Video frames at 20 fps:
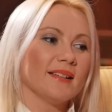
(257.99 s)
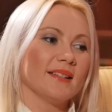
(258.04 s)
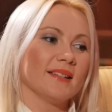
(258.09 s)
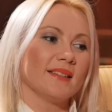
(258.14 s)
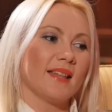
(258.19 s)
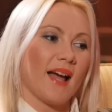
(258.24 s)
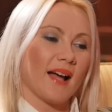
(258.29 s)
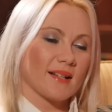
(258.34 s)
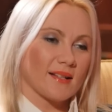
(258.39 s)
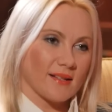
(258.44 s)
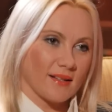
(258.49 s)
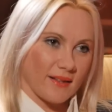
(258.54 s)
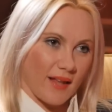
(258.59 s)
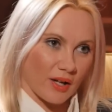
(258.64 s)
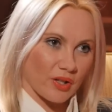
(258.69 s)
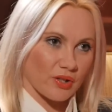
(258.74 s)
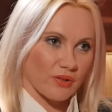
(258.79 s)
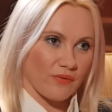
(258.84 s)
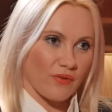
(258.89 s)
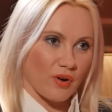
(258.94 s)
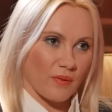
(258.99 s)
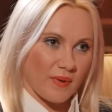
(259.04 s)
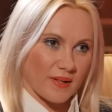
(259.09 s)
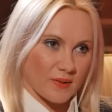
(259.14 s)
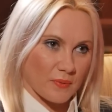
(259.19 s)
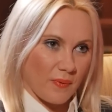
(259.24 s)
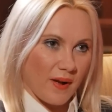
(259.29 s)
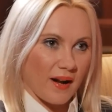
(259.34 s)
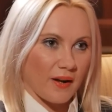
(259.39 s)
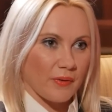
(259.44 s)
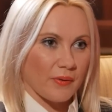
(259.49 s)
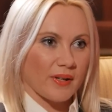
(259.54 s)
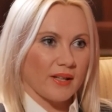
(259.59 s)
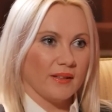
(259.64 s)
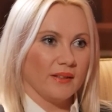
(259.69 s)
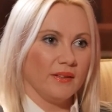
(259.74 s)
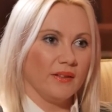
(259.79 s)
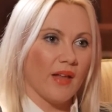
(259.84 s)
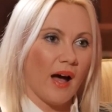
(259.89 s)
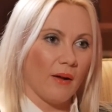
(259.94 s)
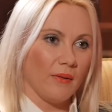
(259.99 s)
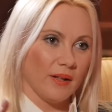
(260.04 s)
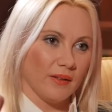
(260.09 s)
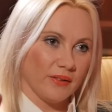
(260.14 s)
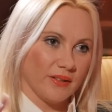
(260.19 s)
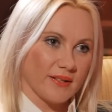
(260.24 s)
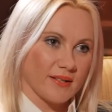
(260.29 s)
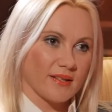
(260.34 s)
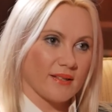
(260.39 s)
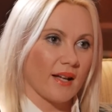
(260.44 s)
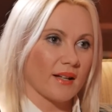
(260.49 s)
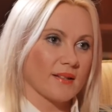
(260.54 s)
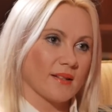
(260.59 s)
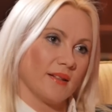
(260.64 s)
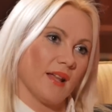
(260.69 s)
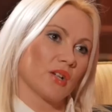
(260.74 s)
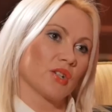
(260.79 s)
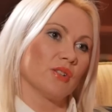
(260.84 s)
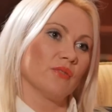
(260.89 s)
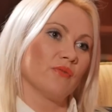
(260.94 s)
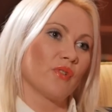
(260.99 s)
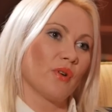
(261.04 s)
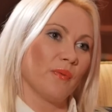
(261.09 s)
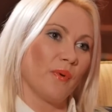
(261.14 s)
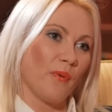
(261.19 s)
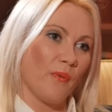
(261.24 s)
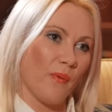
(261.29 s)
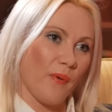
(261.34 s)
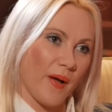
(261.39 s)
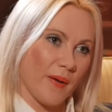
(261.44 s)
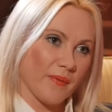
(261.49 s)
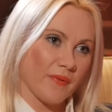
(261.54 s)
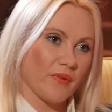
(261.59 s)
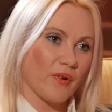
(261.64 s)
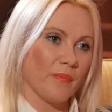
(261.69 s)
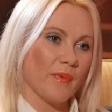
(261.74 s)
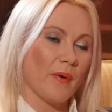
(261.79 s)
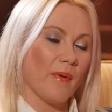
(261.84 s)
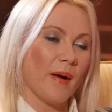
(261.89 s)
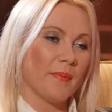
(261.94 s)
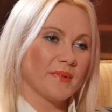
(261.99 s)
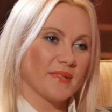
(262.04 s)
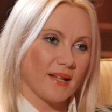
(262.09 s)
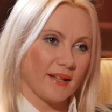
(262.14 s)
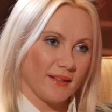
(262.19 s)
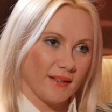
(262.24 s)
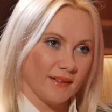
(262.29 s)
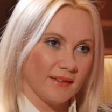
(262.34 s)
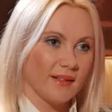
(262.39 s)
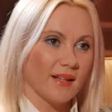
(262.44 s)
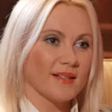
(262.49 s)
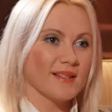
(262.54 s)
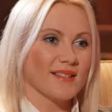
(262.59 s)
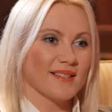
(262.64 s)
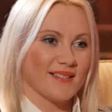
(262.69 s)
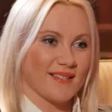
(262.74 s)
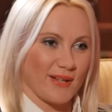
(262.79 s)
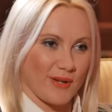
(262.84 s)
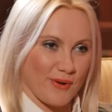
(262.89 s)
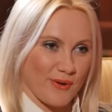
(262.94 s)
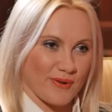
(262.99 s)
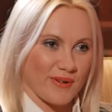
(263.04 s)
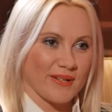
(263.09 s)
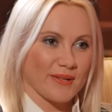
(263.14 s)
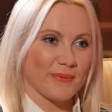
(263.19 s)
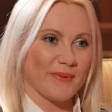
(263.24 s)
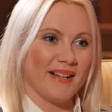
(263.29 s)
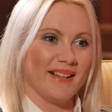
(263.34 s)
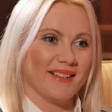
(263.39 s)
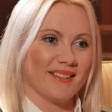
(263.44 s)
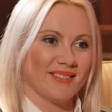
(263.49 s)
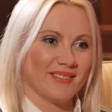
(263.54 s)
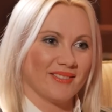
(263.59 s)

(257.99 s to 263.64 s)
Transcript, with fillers: get a tax deduction form as well. You can download this tax deduction from a from yeah. a website, and that's secure as well.